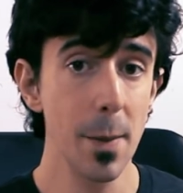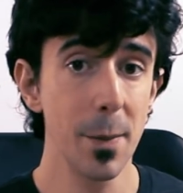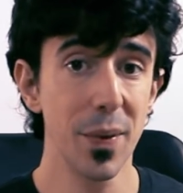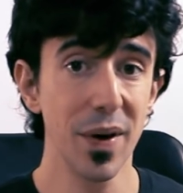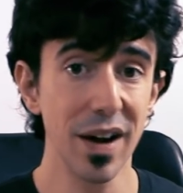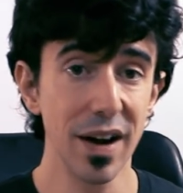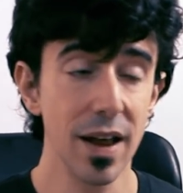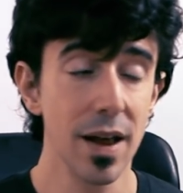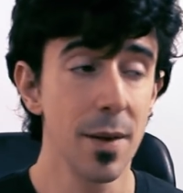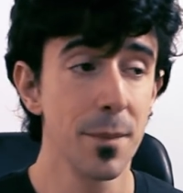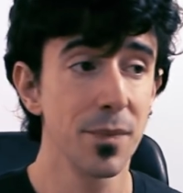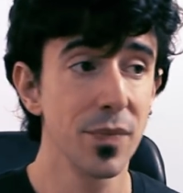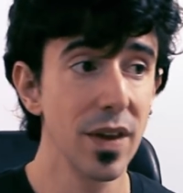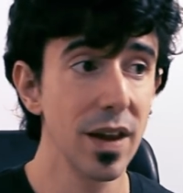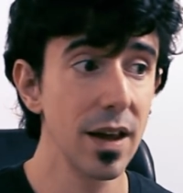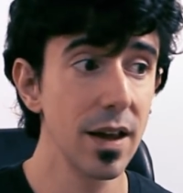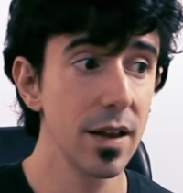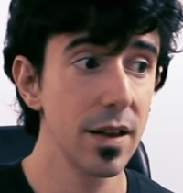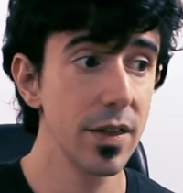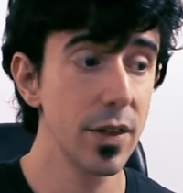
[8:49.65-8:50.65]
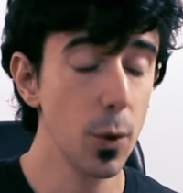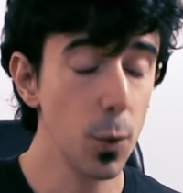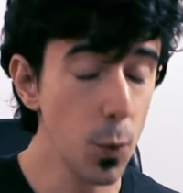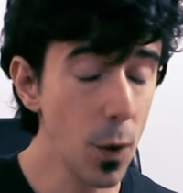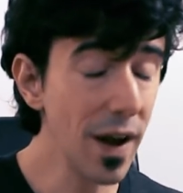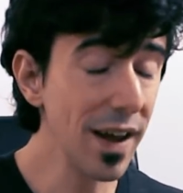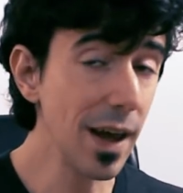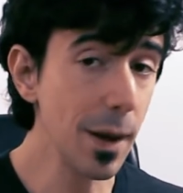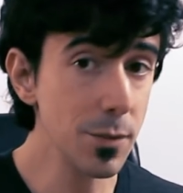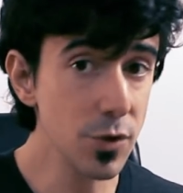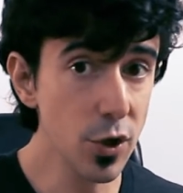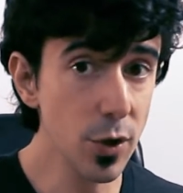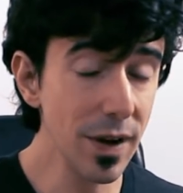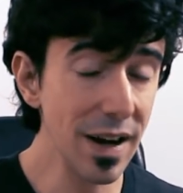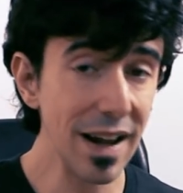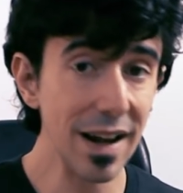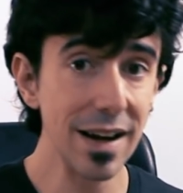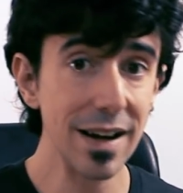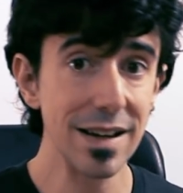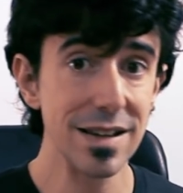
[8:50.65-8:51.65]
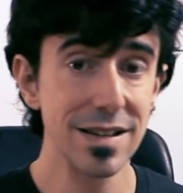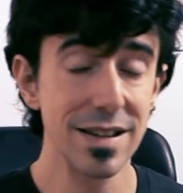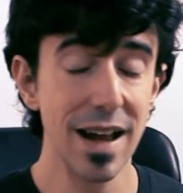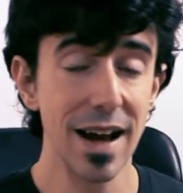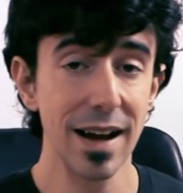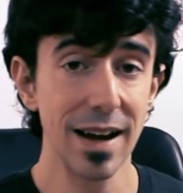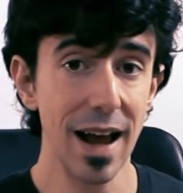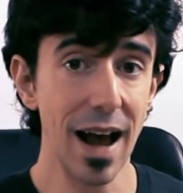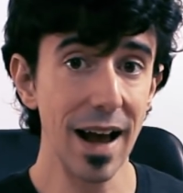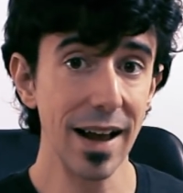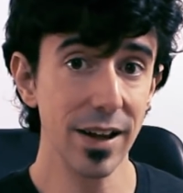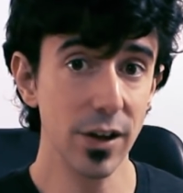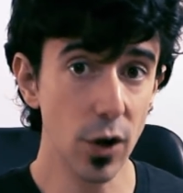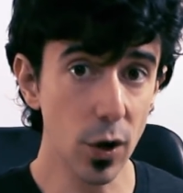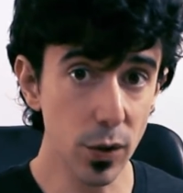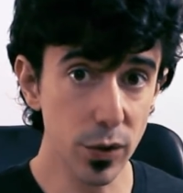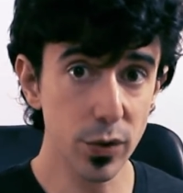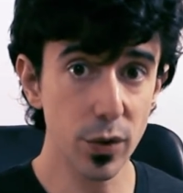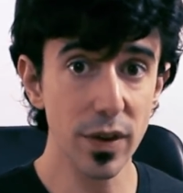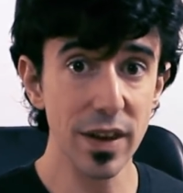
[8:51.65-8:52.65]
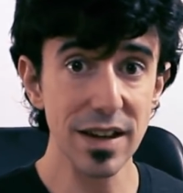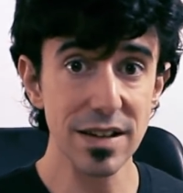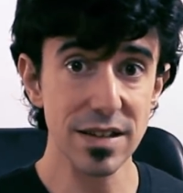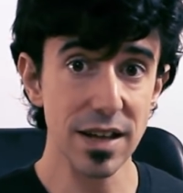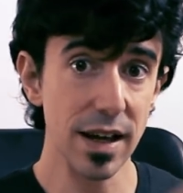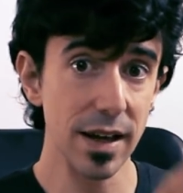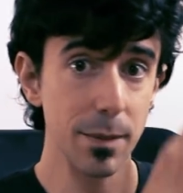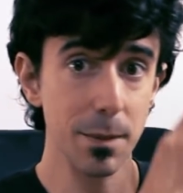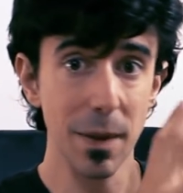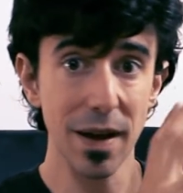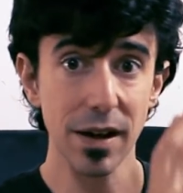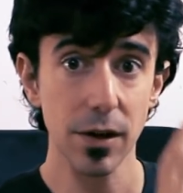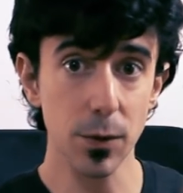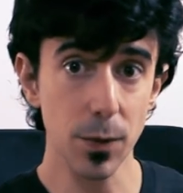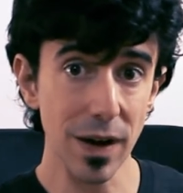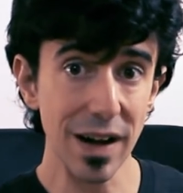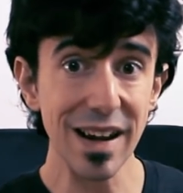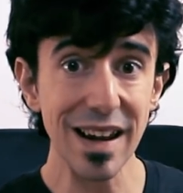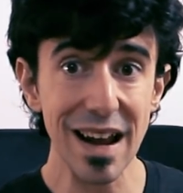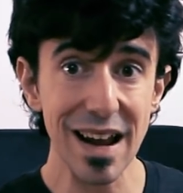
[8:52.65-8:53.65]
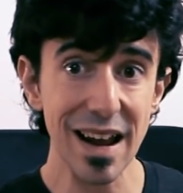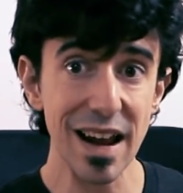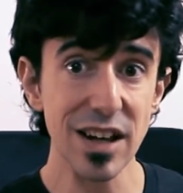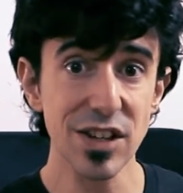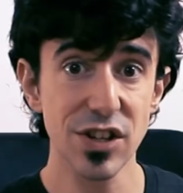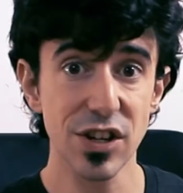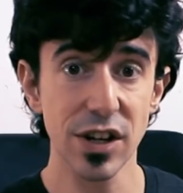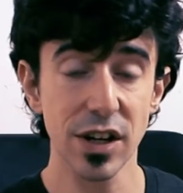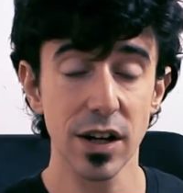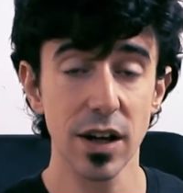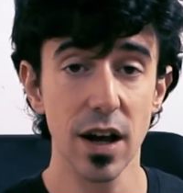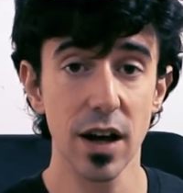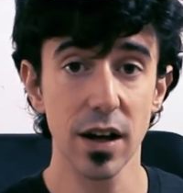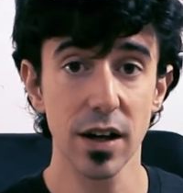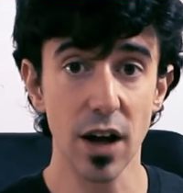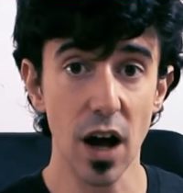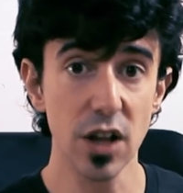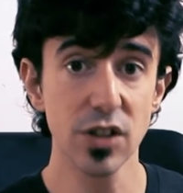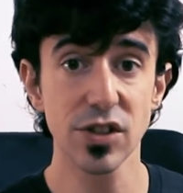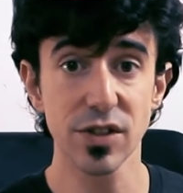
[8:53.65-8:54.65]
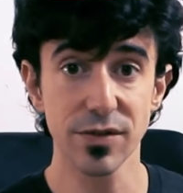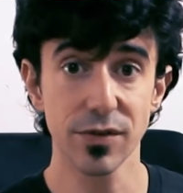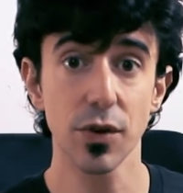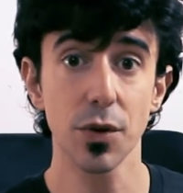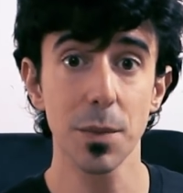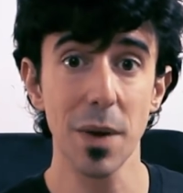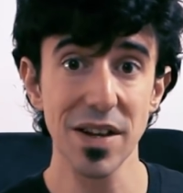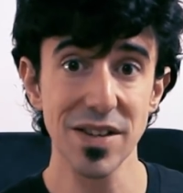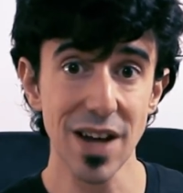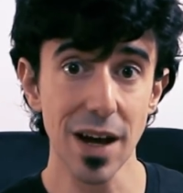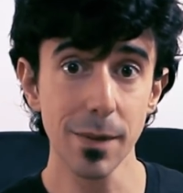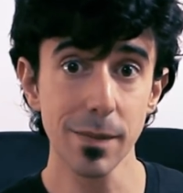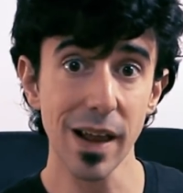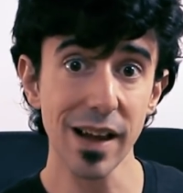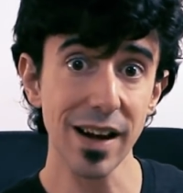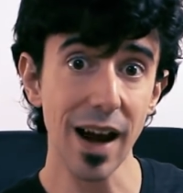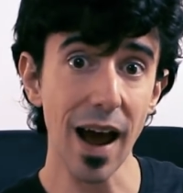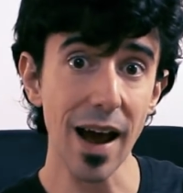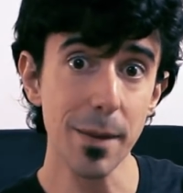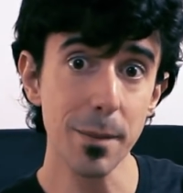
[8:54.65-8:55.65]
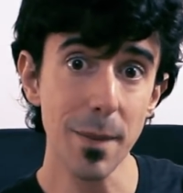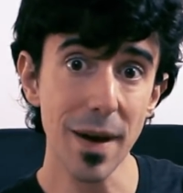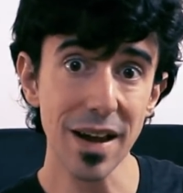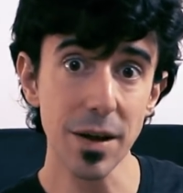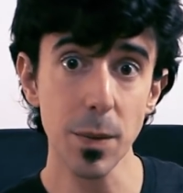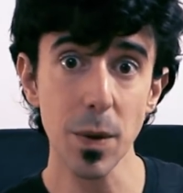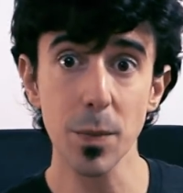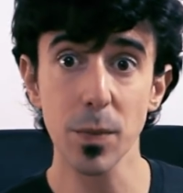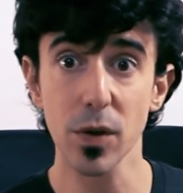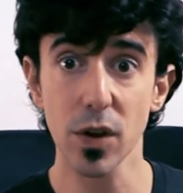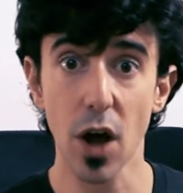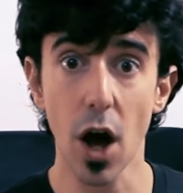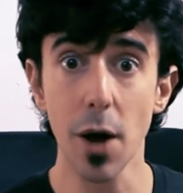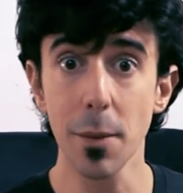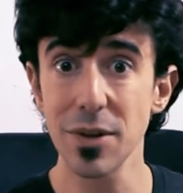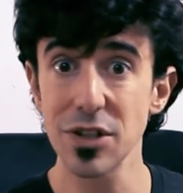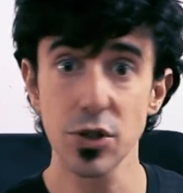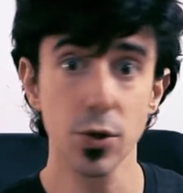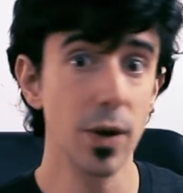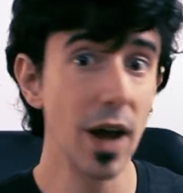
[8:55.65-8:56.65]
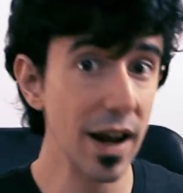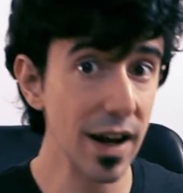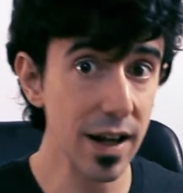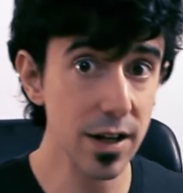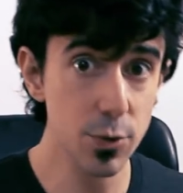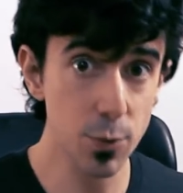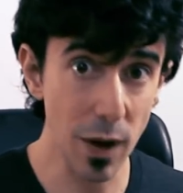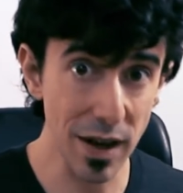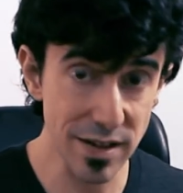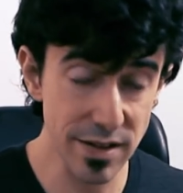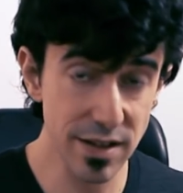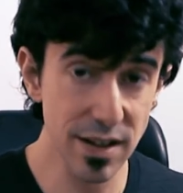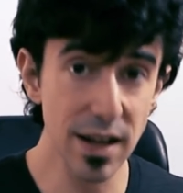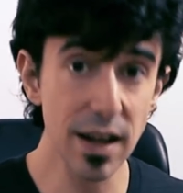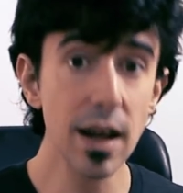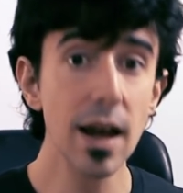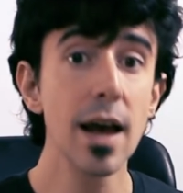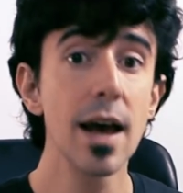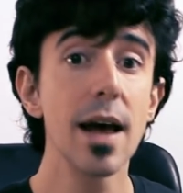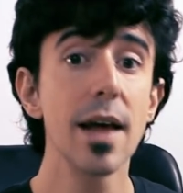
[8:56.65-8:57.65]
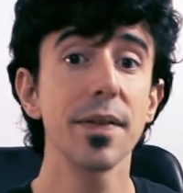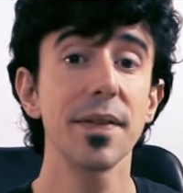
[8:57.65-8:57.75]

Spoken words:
But the way I'm doing it is that I go through this, I make really engaging content for my timeline. I make people comment to get XYZ.